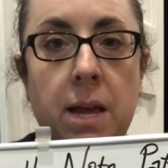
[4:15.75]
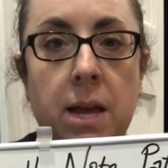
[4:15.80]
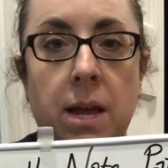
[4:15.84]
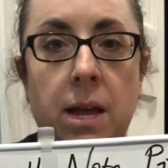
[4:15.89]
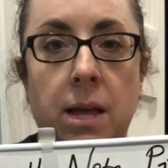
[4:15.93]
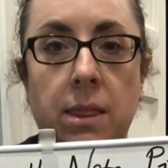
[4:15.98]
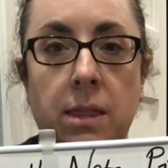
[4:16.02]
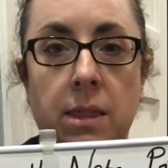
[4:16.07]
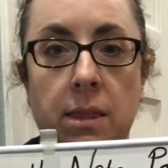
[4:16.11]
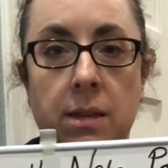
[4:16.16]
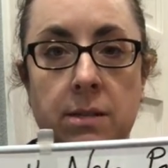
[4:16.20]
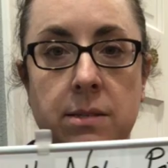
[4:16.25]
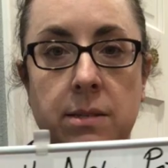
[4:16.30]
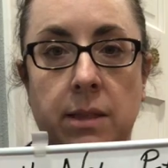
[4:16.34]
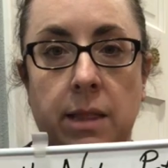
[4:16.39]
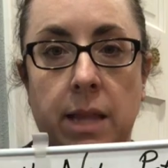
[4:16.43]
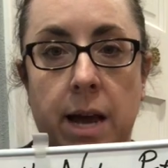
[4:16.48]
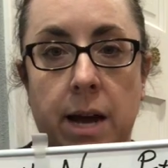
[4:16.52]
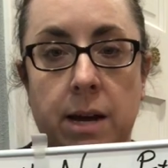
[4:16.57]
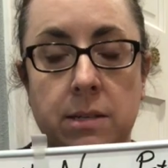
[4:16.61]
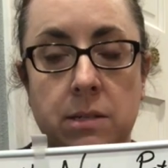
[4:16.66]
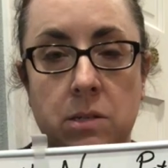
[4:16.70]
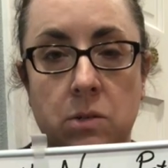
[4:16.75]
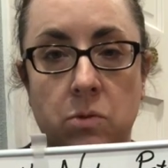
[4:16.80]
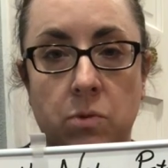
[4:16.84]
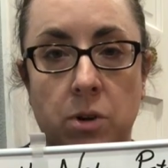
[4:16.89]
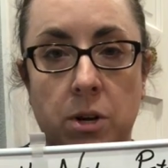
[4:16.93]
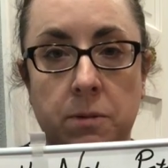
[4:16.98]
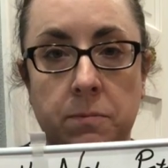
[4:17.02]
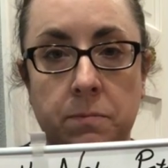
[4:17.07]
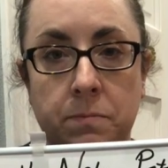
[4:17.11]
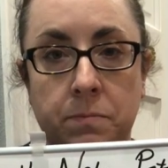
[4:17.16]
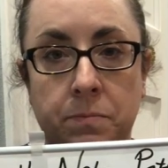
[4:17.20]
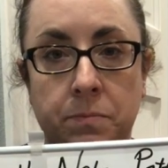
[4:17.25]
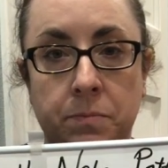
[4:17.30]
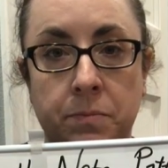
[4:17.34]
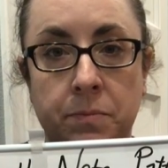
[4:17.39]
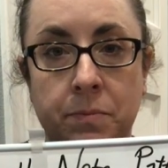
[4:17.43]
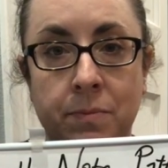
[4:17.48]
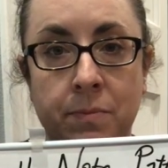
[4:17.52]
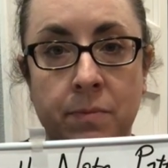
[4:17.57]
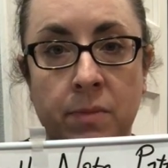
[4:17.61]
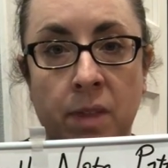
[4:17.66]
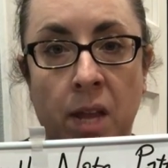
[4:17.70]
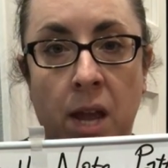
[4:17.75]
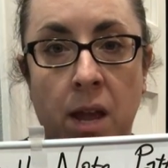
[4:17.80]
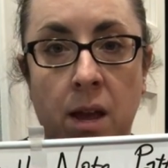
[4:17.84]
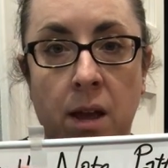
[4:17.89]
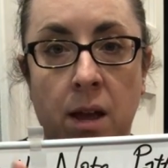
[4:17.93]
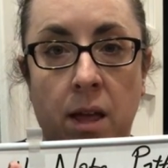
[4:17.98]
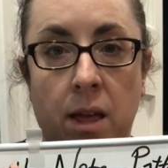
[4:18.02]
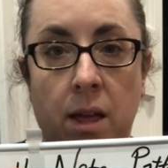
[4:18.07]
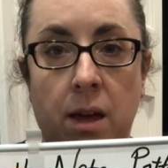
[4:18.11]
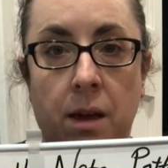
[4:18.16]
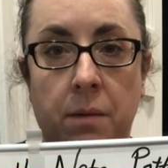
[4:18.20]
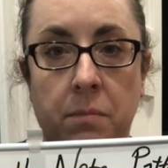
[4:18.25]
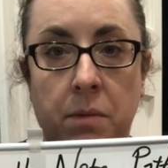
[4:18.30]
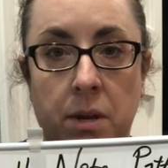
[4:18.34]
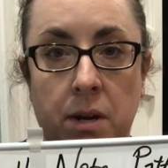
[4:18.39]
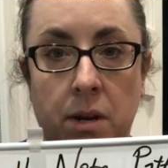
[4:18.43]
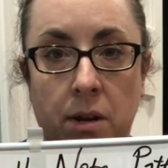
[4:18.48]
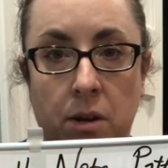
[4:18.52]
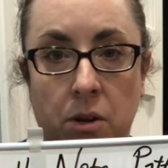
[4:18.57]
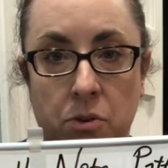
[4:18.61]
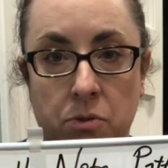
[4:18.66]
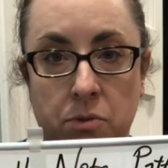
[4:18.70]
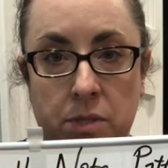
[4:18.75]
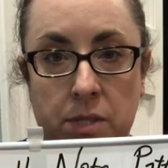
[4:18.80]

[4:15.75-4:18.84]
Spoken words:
And then this last one, I'm going to go